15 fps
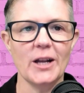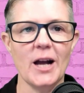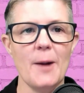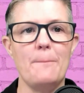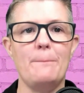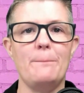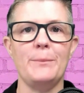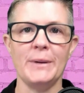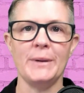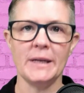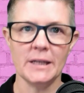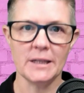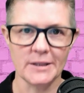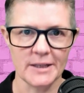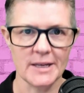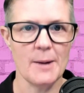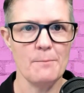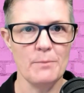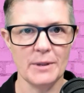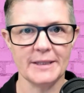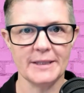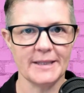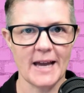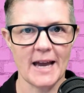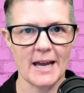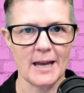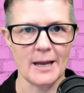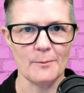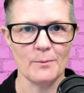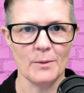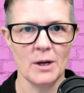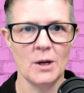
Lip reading: a big numbers game.